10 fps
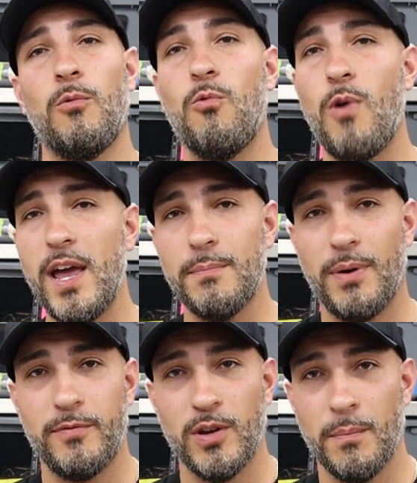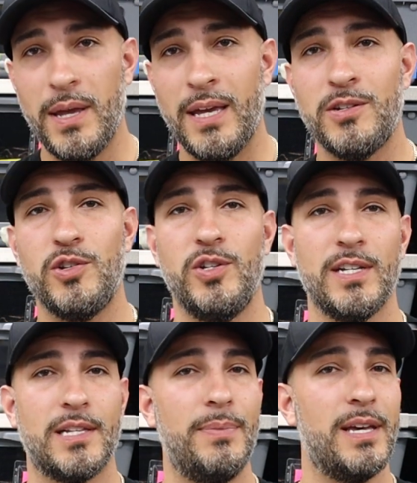way above your means
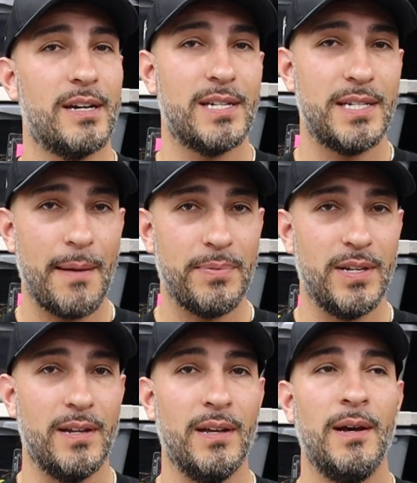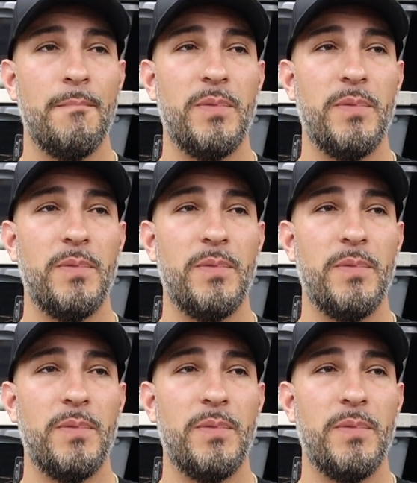just to be accepted